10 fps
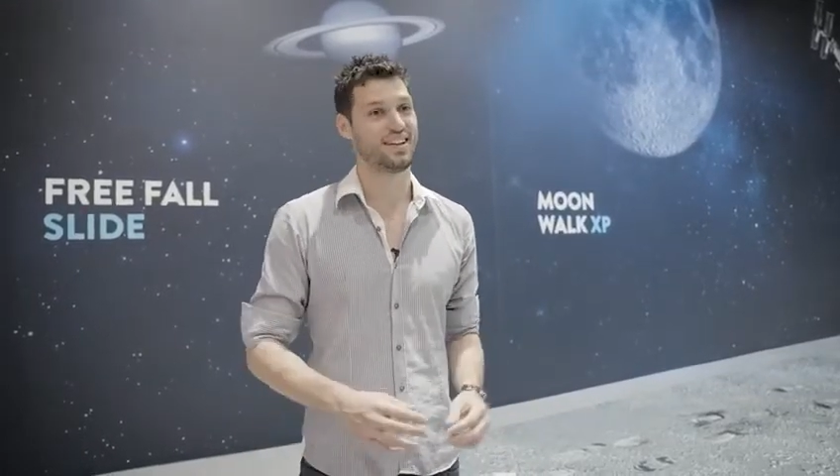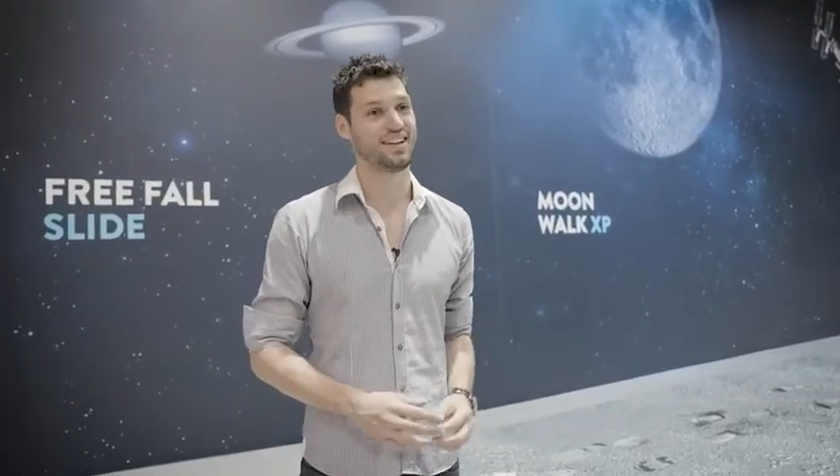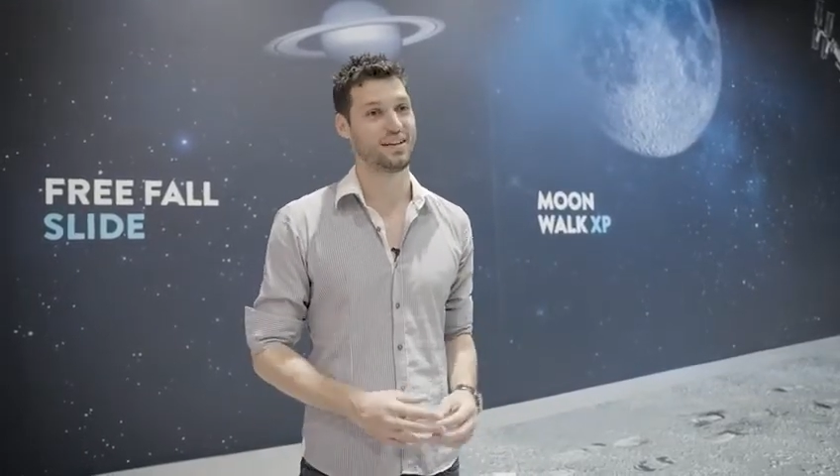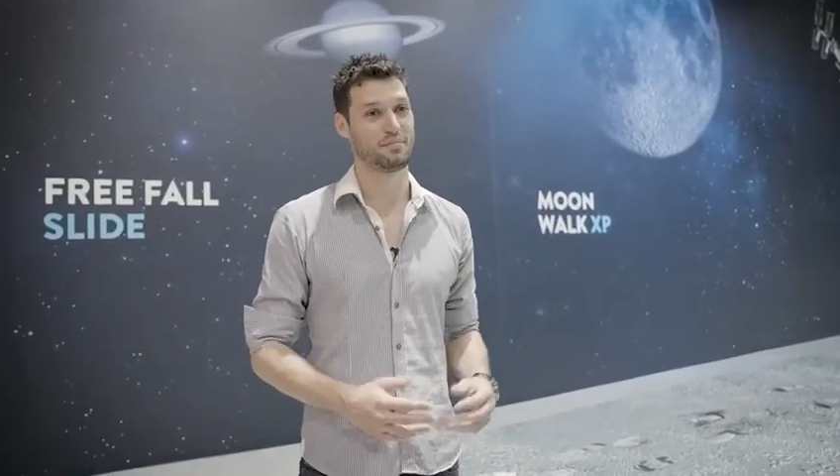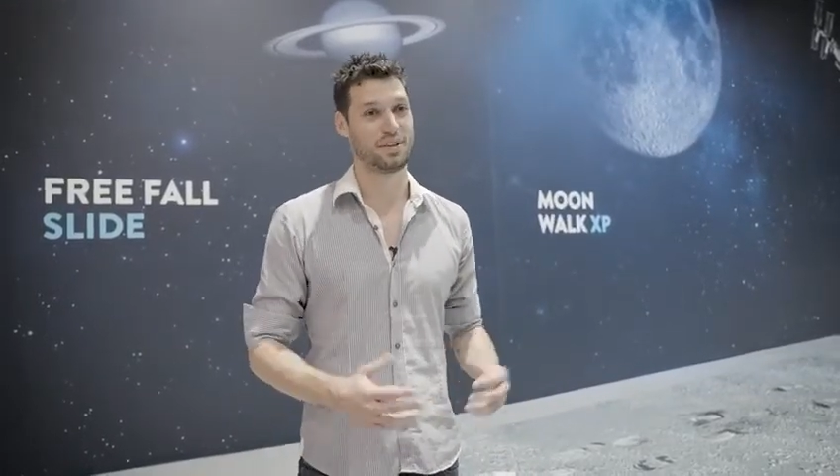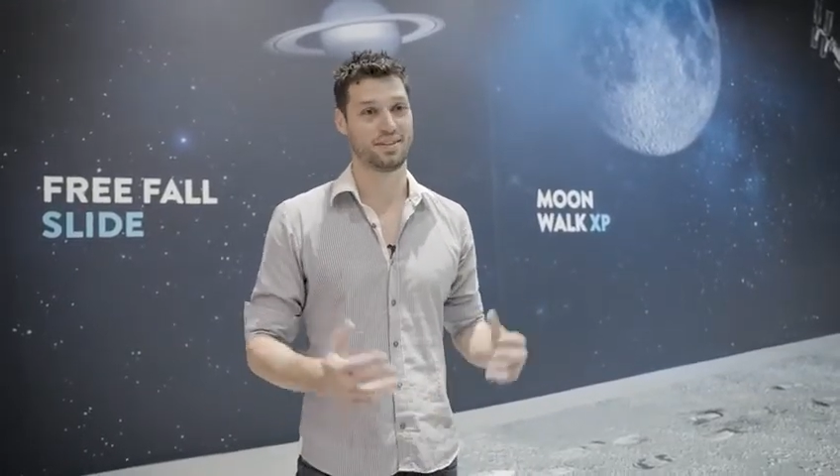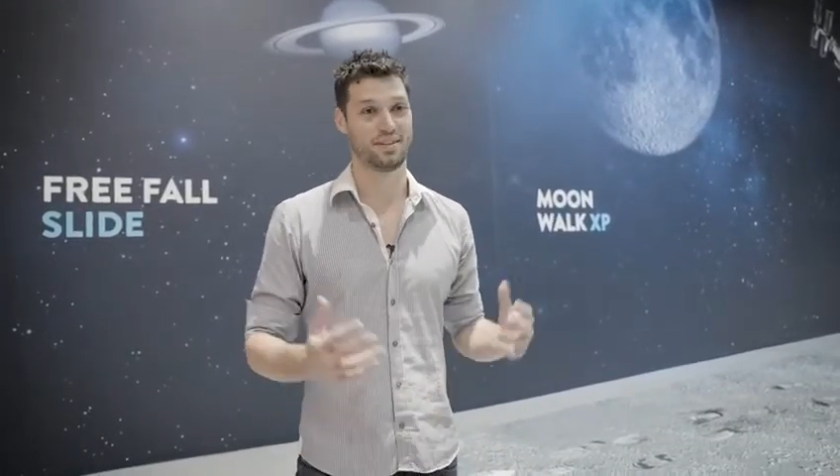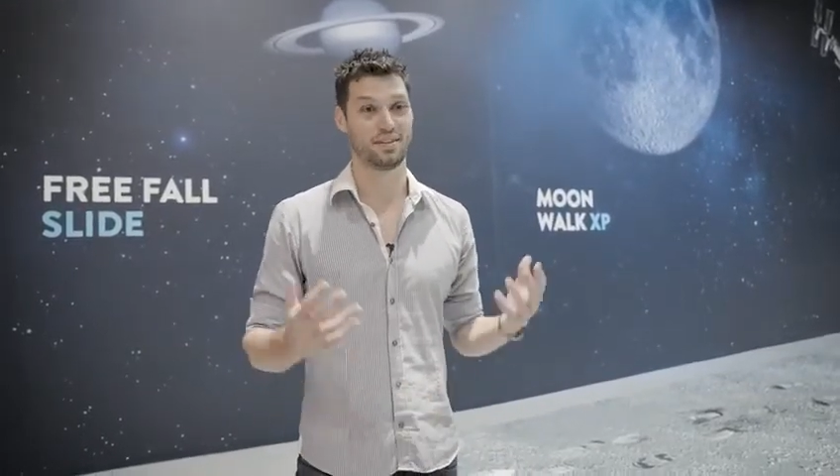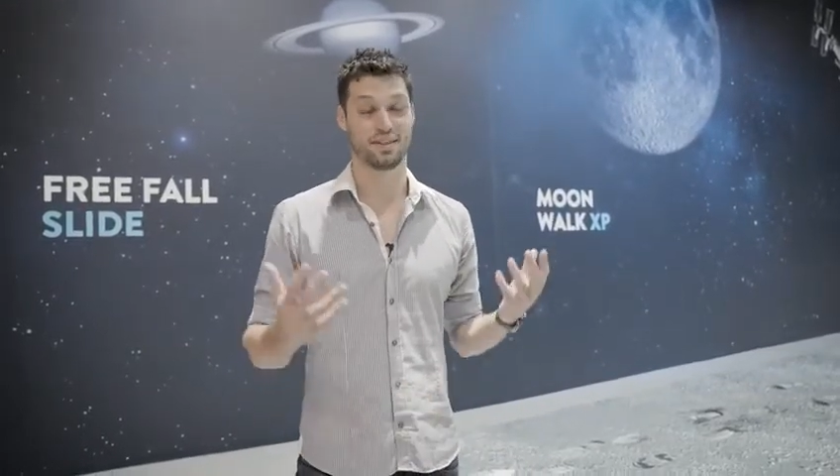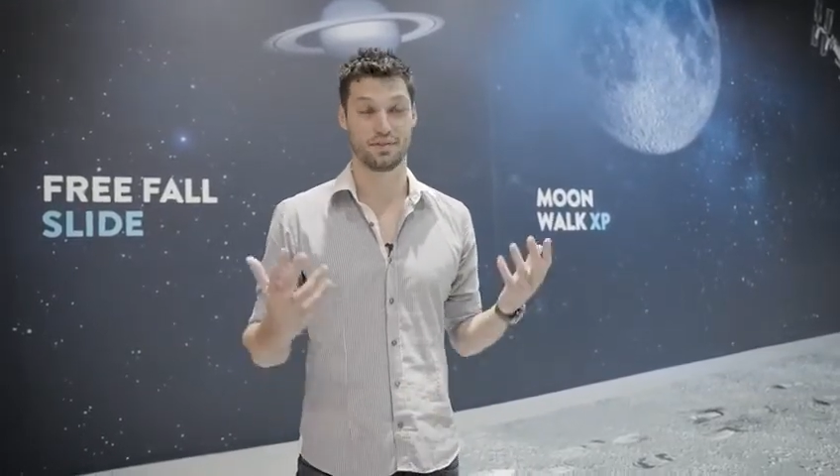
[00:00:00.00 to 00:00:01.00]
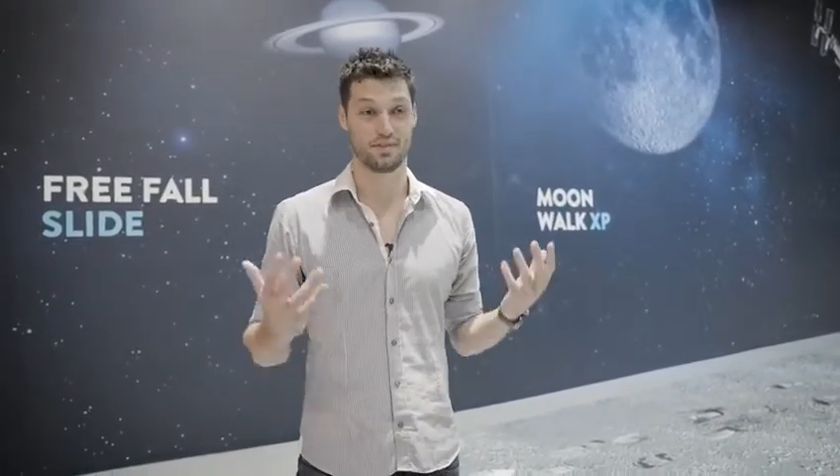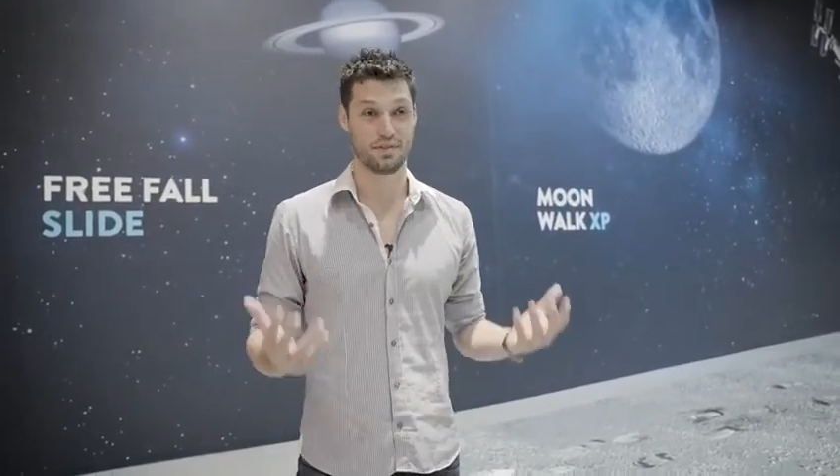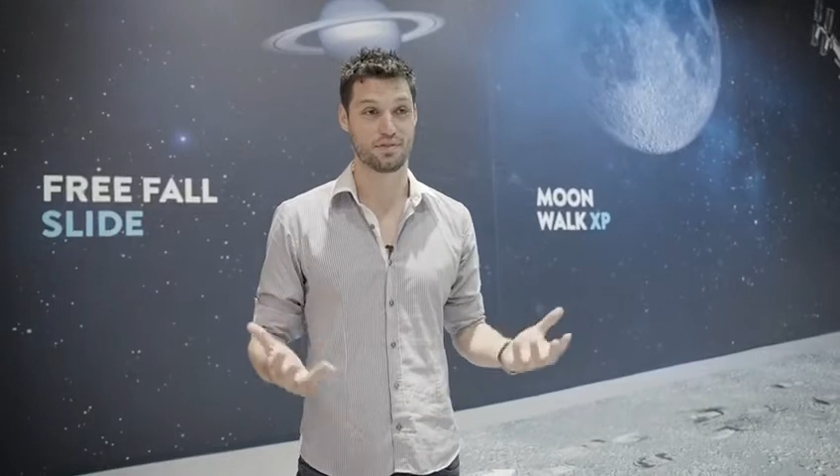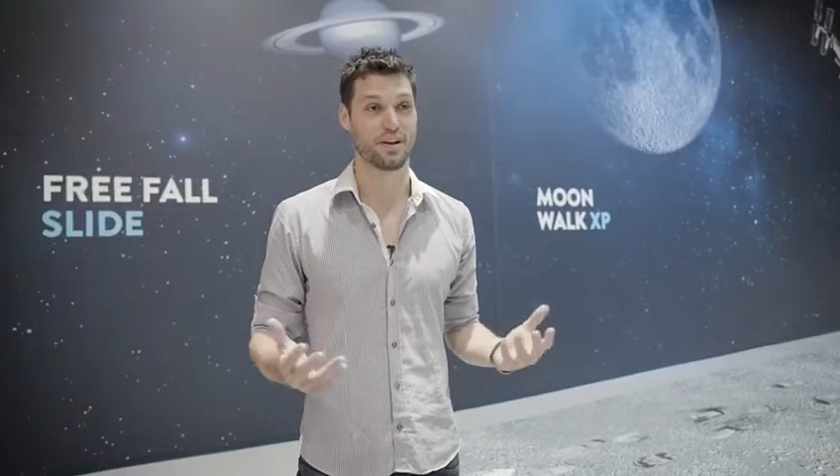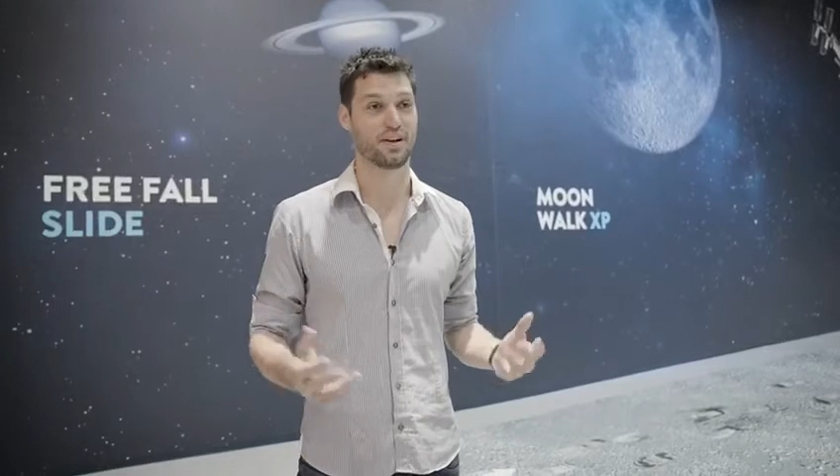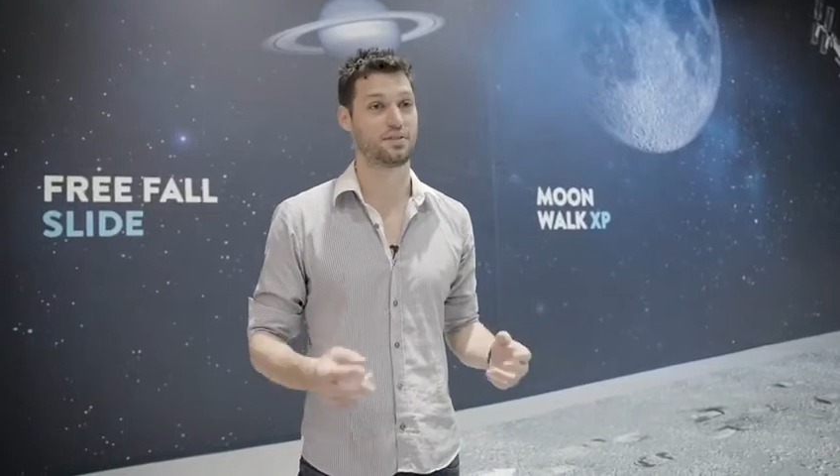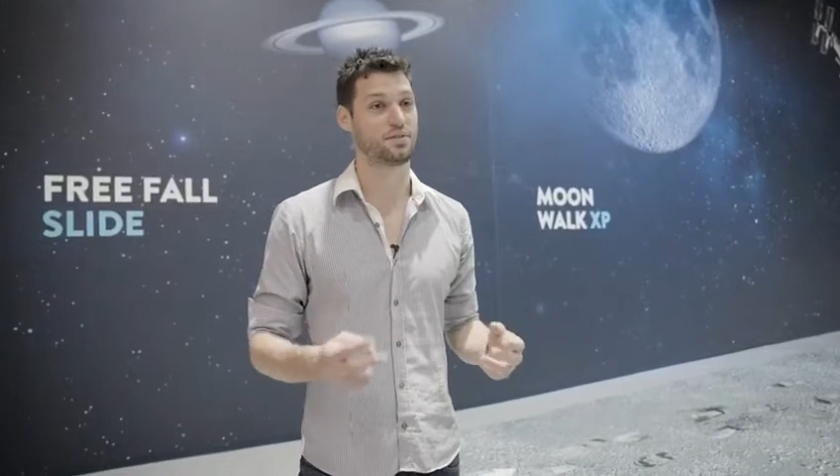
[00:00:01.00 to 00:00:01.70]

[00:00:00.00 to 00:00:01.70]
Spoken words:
I met André Fusfar,